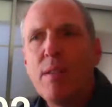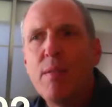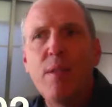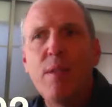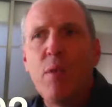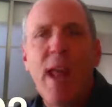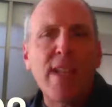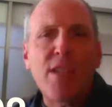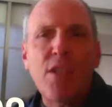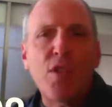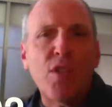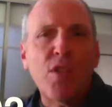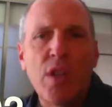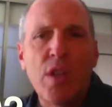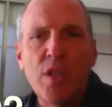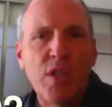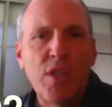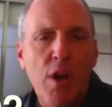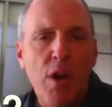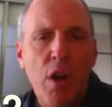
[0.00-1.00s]
We're not just
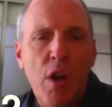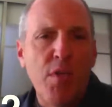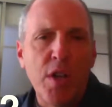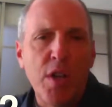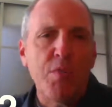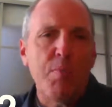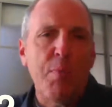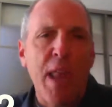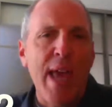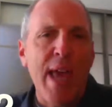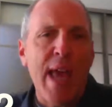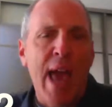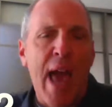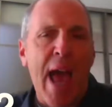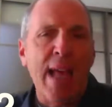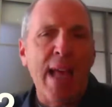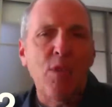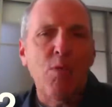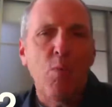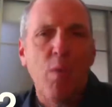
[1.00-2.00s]
going to send over display
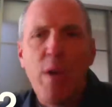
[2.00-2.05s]
ads.